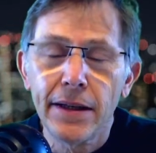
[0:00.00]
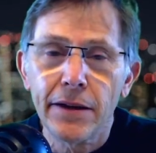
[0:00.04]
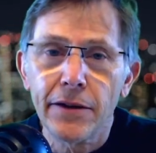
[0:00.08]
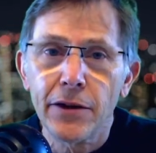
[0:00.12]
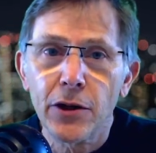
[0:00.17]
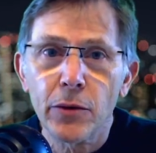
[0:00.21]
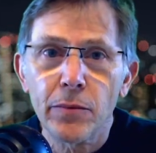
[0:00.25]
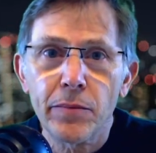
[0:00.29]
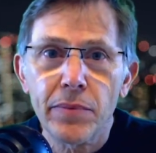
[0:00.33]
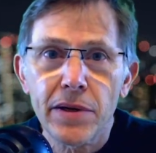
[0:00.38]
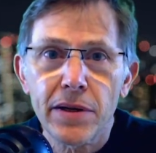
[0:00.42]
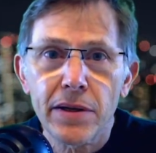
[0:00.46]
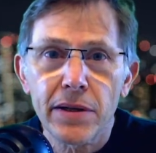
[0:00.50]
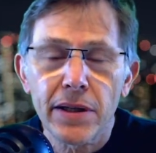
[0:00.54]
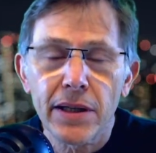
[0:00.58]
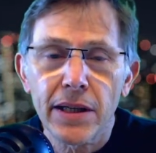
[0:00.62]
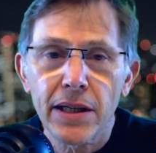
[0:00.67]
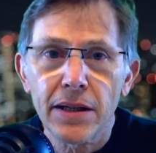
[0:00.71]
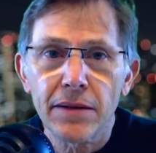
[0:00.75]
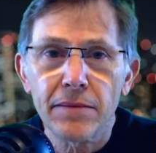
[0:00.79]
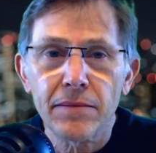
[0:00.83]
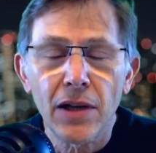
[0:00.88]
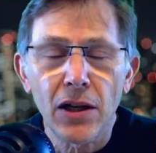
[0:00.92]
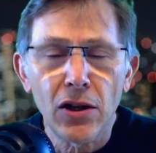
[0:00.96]
They'll be
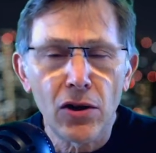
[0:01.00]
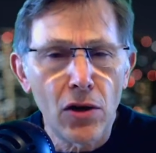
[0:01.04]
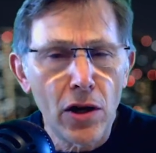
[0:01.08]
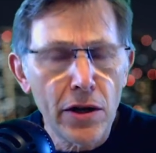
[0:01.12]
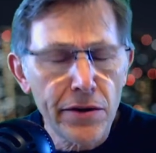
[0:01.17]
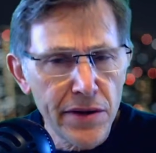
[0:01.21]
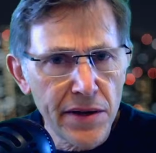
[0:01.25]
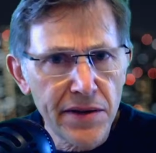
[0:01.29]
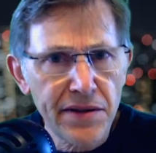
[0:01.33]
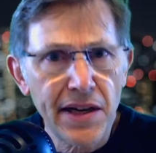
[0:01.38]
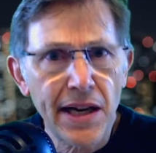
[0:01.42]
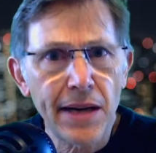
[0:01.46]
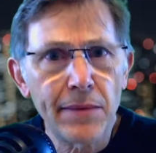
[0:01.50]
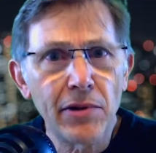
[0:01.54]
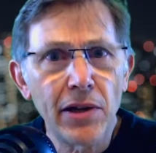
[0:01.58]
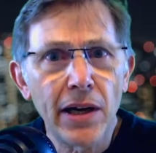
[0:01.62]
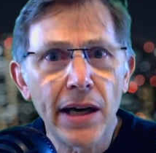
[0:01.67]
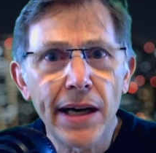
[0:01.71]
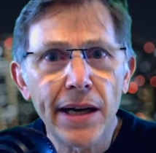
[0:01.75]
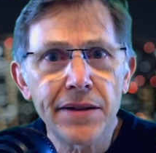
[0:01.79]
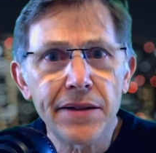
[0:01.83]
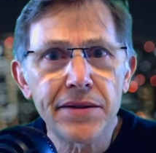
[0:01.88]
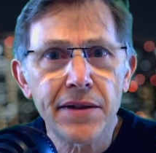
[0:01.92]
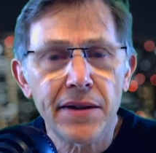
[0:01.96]
along the same
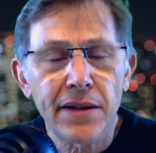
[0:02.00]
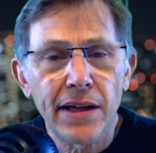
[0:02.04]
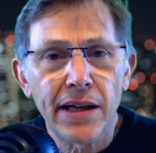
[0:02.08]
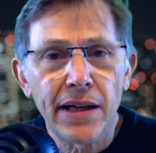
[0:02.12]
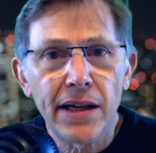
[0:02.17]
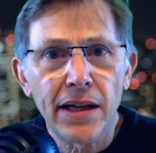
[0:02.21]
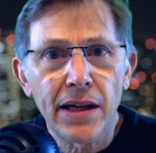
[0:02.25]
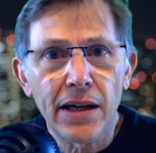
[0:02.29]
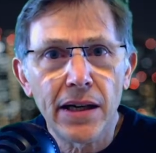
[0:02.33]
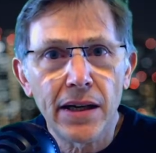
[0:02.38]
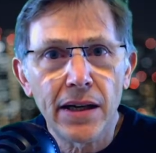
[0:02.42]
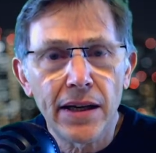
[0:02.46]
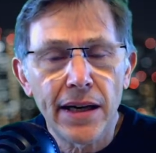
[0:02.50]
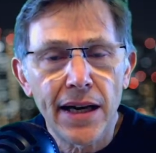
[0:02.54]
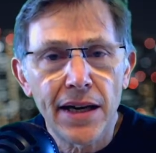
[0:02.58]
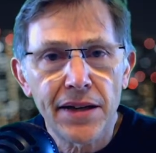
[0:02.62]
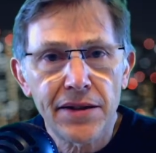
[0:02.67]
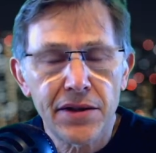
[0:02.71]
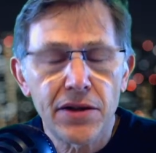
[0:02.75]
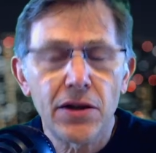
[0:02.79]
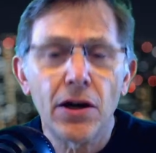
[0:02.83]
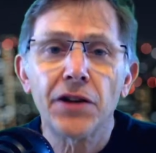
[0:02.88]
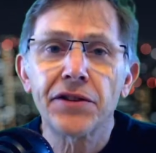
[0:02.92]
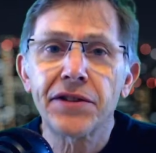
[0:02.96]
lines as
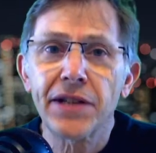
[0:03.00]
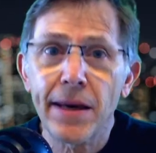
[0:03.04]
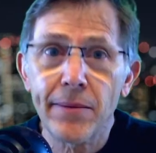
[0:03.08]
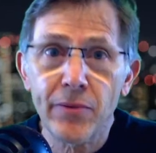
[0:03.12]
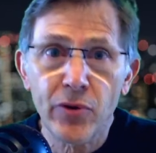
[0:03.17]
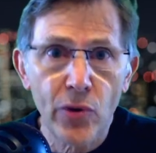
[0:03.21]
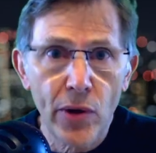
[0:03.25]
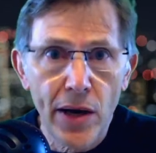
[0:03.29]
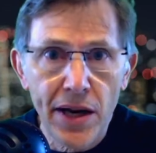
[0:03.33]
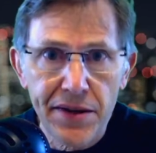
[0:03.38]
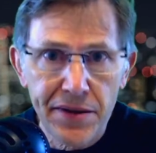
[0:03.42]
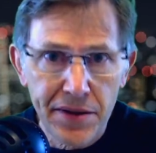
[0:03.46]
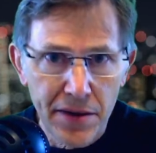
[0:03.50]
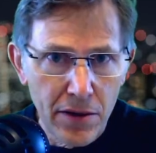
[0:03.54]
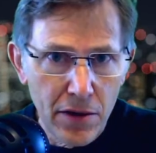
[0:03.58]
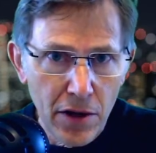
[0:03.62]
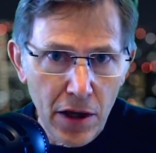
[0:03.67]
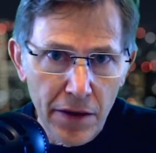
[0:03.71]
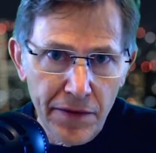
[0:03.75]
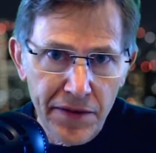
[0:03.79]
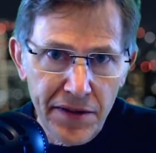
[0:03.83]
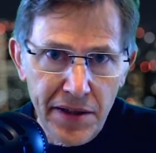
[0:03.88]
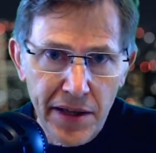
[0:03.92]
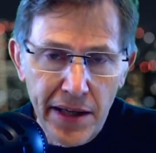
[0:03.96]
the All-Time Greats
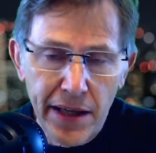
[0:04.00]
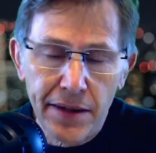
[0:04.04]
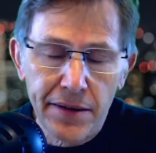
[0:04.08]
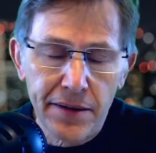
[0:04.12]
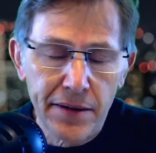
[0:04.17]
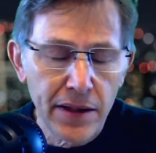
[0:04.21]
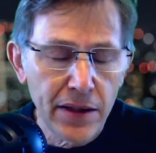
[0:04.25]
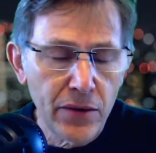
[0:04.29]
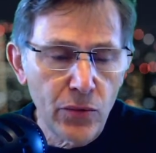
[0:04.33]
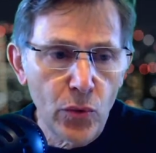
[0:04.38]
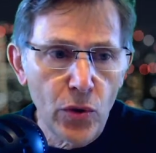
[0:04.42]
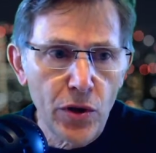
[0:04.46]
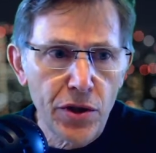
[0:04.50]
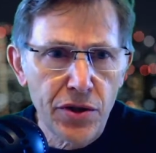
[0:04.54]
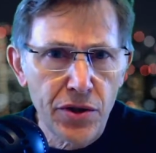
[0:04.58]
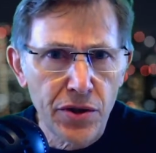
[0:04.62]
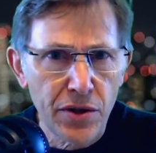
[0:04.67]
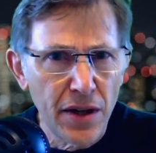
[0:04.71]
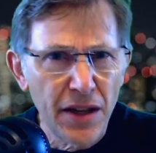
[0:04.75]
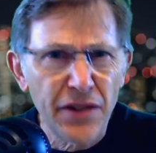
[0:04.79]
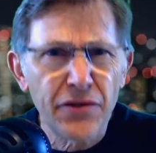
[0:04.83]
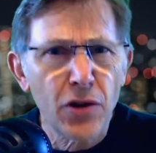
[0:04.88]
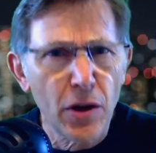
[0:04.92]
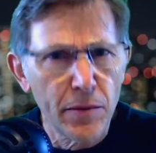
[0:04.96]
golf set, which
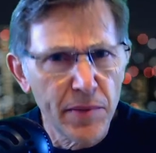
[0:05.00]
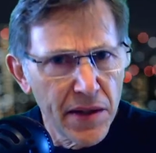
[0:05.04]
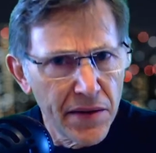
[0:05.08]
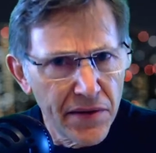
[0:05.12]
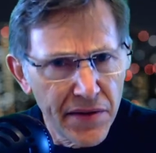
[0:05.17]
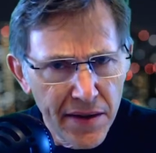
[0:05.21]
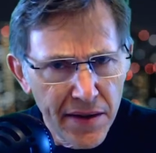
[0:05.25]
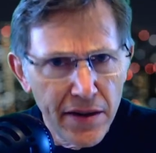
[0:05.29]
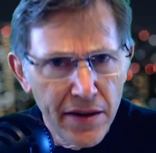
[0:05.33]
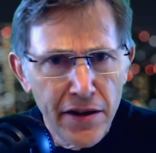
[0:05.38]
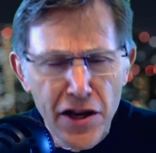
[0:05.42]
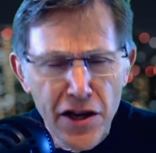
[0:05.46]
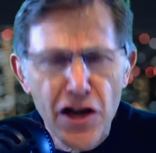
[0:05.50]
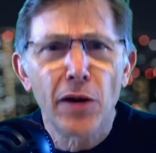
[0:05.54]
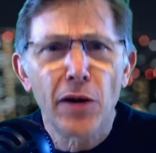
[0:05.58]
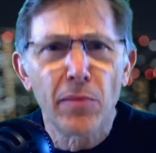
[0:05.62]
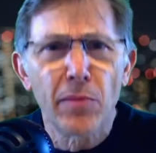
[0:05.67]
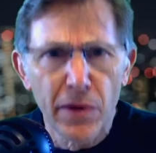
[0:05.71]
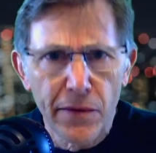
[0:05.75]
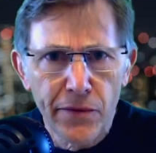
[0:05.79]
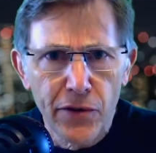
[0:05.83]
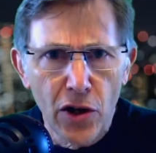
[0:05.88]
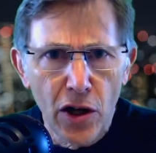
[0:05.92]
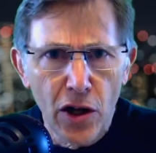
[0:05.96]
in terms of number
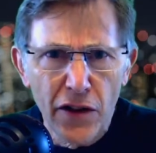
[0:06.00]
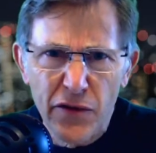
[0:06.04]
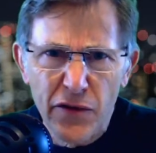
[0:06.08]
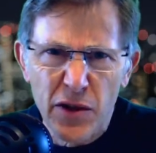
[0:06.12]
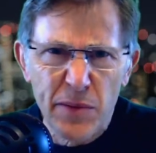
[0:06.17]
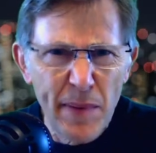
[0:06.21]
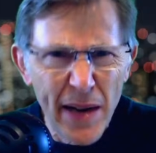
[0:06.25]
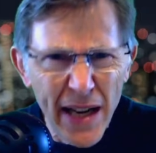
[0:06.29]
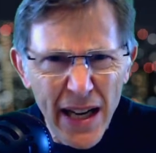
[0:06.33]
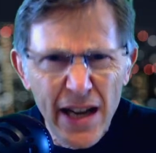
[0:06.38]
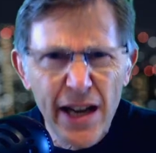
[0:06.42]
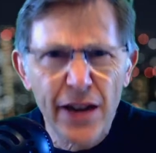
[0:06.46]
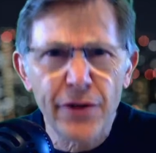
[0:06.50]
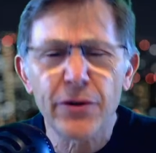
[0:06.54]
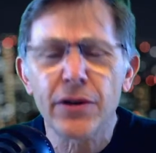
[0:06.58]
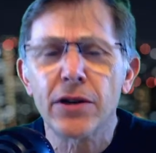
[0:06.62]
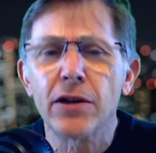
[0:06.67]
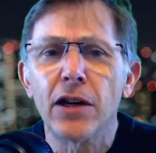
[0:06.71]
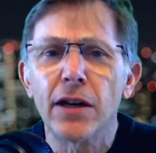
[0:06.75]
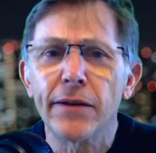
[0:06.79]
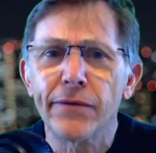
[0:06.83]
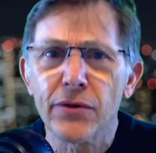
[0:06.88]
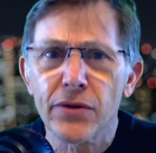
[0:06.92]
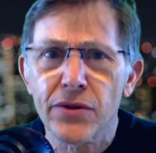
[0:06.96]
of golfers, about 100
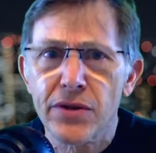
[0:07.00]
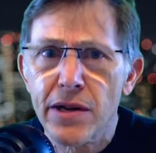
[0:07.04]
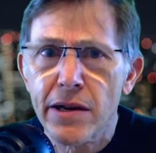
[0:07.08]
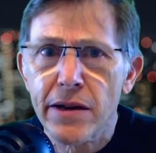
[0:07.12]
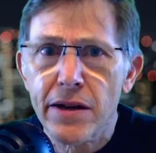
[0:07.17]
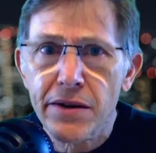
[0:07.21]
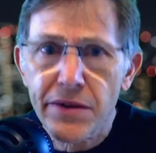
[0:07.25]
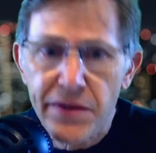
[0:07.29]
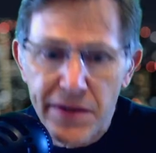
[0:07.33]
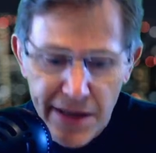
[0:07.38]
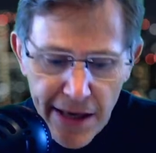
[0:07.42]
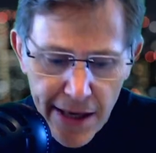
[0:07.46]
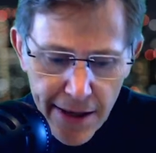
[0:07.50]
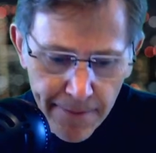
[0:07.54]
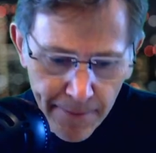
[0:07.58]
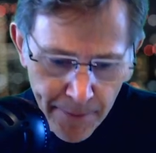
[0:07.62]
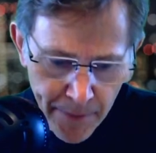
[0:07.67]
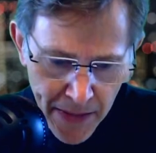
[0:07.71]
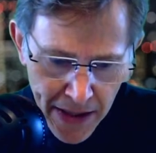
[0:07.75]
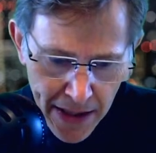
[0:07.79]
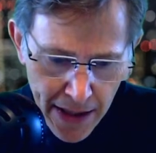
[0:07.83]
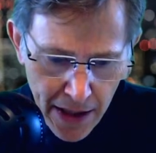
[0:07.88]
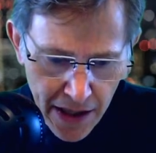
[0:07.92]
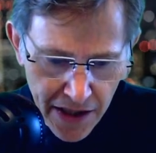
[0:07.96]
golfers in each set,
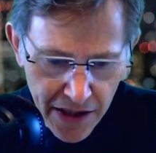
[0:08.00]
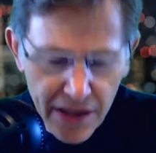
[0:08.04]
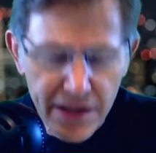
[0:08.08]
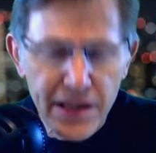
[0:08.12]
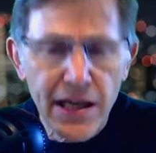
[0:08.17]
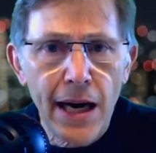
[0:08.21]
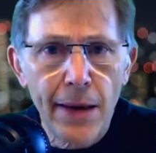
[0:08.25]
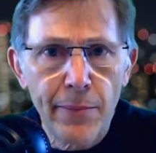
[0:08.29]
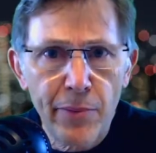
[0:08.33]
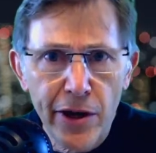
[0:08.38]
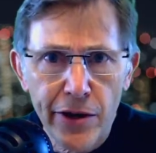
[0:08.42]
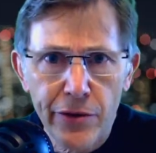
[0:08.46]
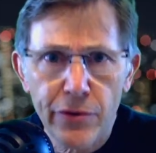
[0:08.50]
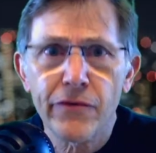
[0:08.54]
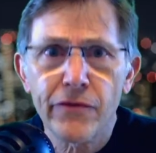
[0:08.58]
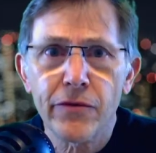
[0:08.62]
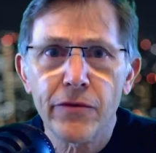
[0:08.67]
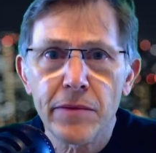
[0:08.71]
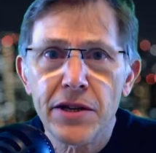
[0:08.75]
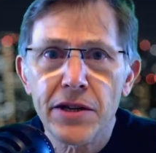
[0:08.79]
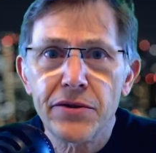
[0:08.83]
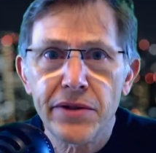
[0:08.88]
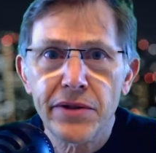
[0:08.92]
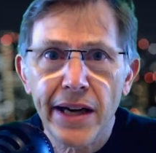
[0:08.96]
the top 100
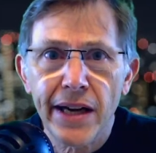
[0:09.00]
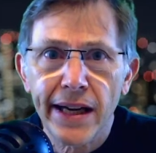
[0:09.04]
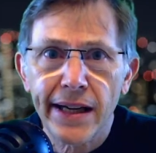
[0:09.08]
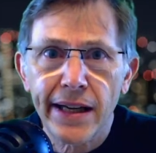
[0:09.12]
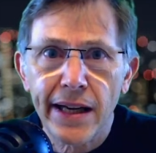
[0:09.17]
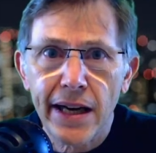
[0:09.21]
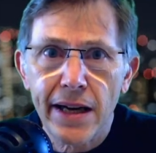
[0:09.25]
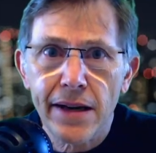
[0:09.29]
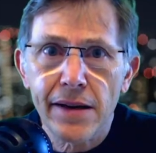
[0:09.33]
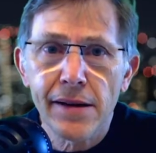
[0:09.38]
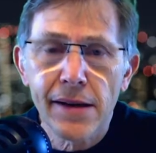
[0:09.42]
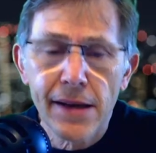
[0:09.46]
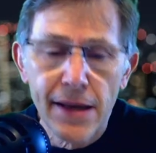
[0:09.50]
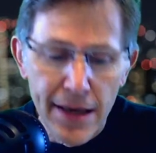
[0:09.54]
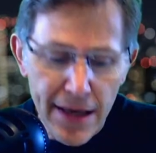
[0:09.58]
from each decade.